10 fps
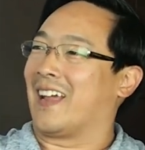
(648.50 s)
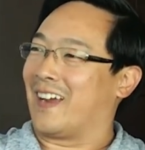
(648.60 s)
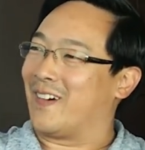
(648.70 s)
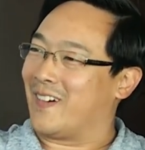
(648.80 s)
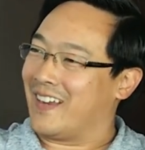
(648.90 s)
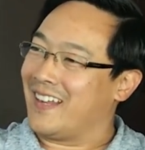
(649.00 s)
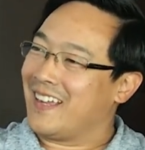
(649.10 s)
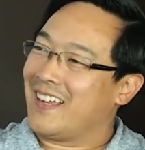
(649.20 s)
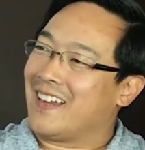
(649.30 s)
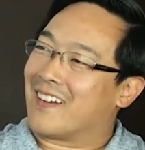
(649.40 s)
Litecoin,
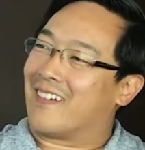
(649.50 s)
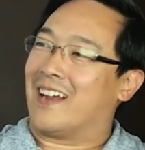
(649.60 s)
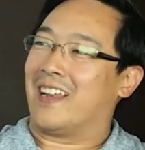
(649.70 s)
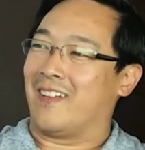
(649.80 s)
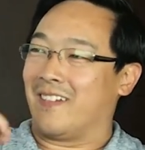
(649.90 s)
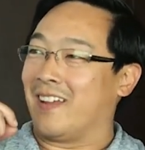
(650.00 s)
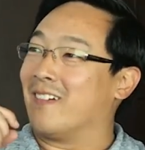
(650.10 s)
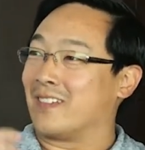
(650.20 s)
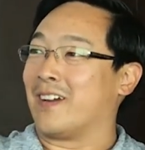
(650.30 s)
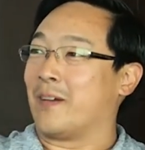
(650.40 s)
right? He
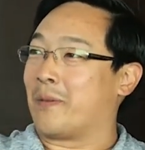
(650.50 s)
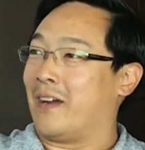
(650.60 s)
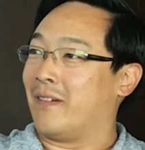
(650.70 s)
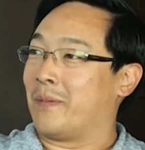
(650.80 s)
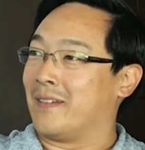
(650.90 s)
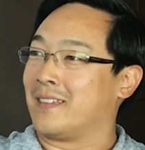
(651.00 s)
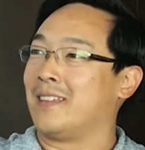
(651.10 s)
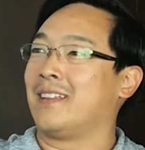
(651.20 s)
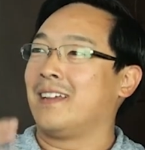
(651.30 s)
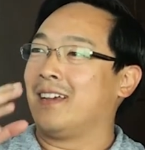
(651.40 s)
was a very private
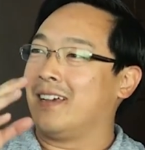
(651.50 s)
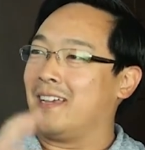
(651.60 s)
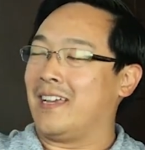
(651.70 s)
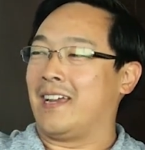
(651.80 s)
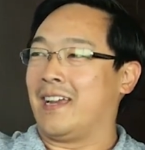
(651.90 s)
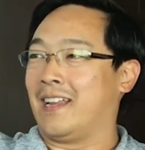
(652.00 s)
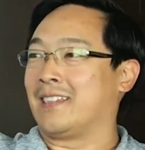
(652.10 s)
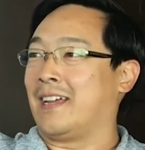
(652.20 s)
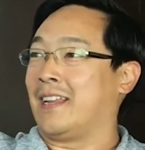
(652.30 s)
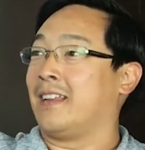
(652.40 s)
person. He hid
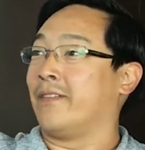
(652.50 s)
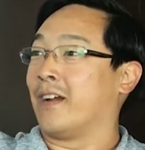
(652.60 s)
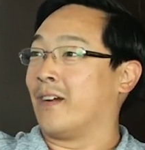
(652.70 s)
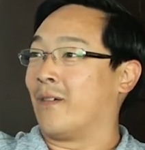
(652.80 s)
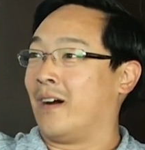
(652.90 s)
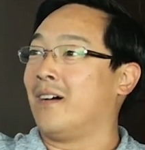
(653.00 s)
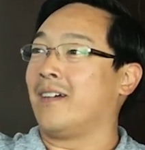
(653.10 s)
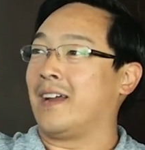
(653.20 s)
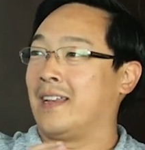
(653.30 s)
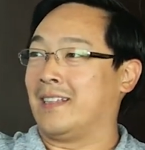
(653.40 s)
his identity very
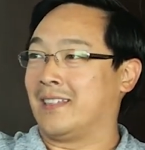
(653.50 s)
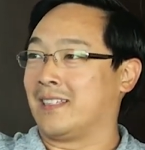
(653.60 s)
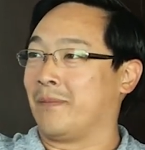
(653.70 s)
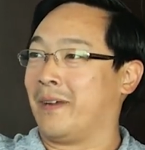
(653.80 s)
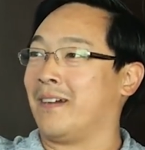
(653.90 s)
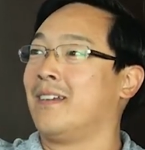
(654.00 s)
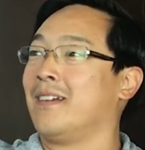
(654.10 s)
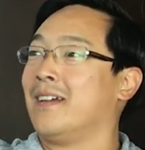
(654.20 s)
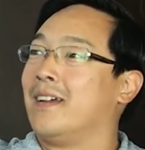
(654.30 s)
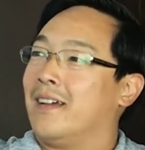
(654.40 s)
well, and he's disappeared.
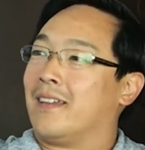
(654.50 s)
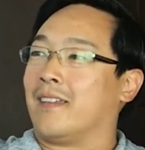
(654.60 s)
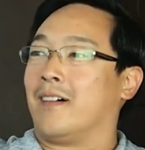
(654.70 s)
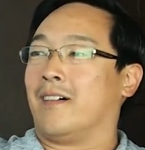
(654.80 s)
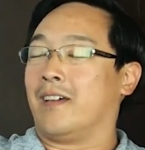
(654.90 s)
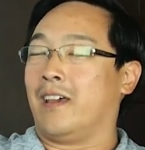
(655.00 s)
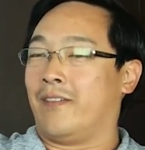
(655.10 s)
So